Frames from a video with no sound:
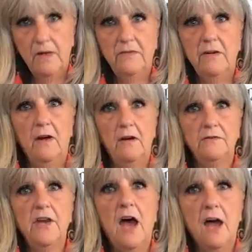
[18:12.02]
it
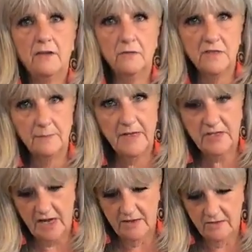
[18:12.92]
wasn't all chalk. There
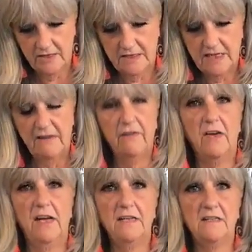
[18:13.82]
was a bunch of other
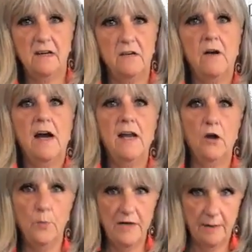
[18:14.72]
stuff on it. So
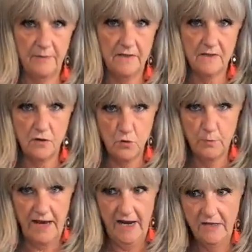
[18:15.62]
I opened up
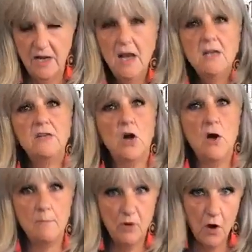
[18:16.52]
this new page.
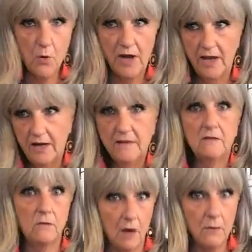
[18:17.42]
So I'm growing,
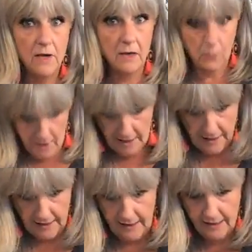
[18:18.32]
and it's growing
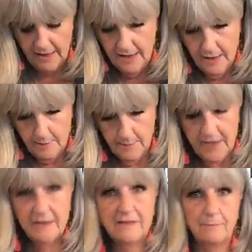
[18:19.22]
quickly.
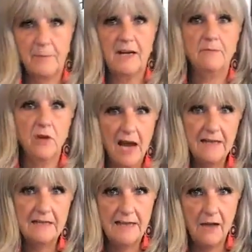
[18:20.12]
But I'm
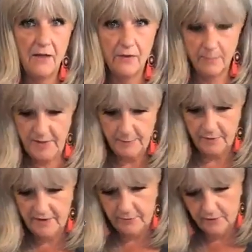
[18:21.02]
trying to tell all the
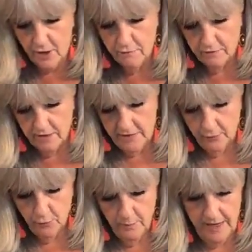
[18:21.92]
people that were
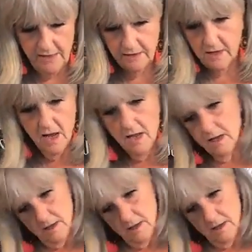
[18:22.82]
over on the old page,